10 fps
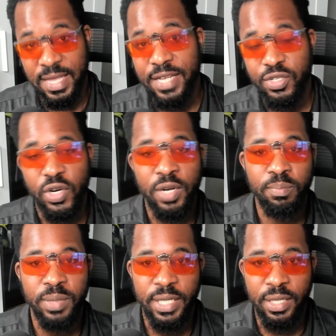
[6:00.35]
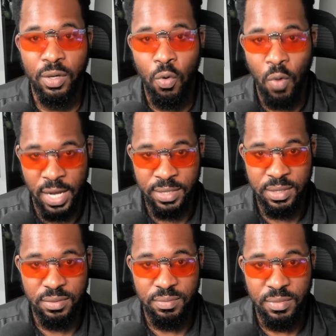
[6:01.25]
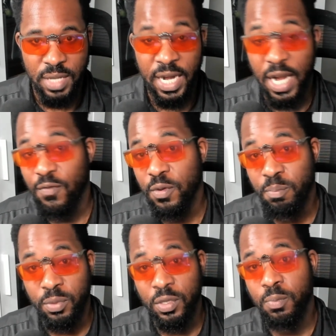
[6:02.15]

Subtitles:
that's your completed quest. And every bullet